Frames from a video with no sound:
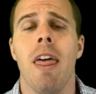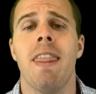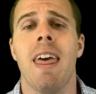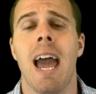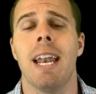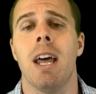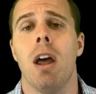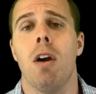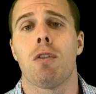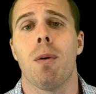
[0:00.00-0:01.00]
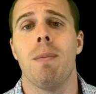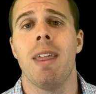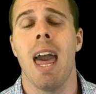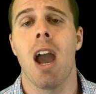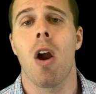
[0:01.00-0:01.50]
Then from
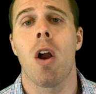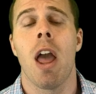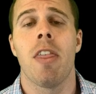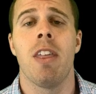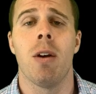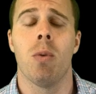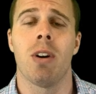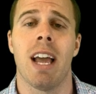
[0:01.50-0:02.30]
there, the